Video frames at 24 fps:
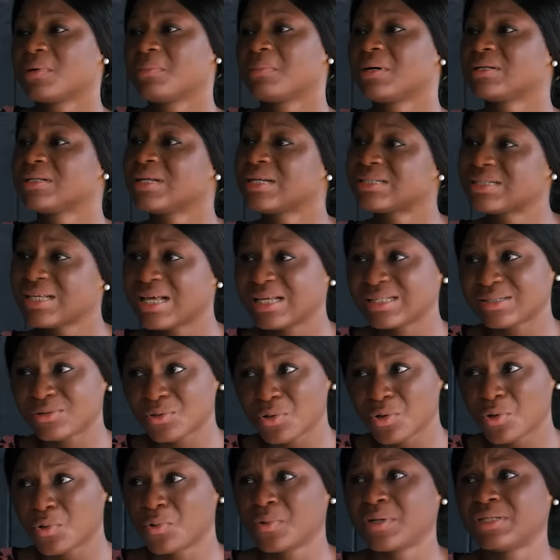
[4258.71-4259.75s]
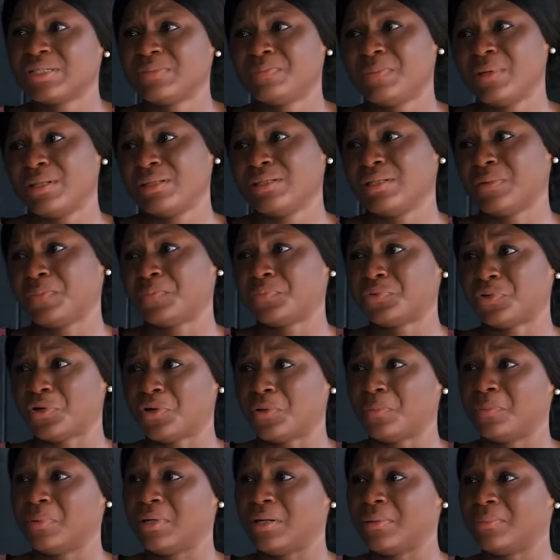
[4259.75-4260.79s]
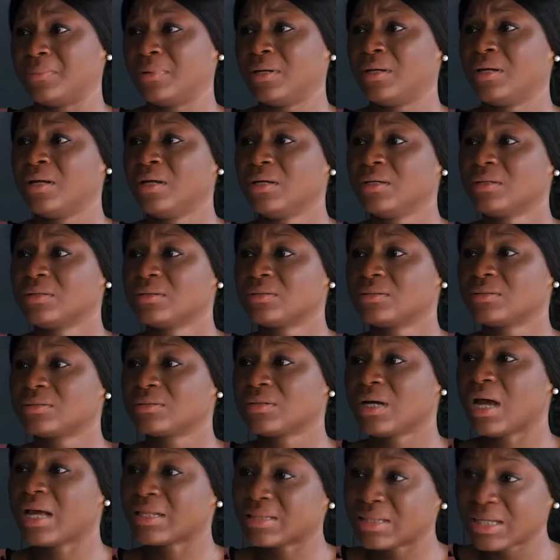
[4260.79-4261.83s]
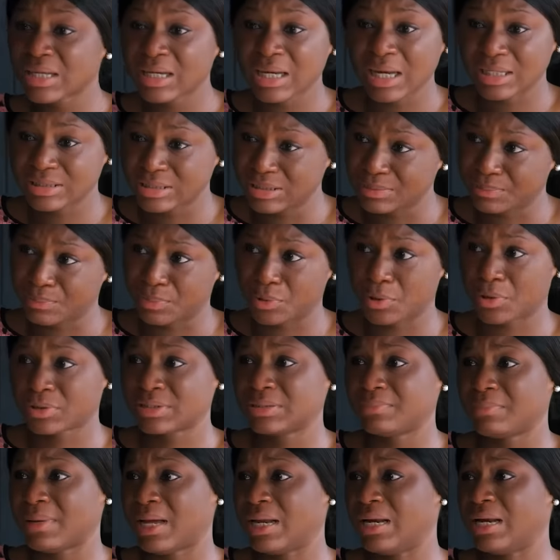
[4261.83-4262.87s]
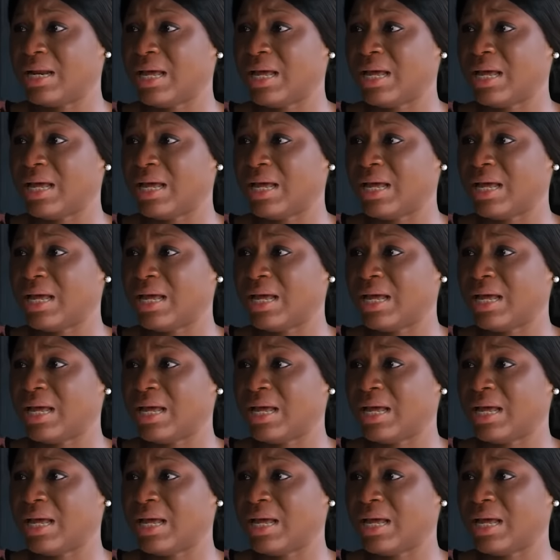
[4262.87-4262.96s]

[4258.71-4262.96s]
Mama, that has always been the problem. I think Kachi blocked my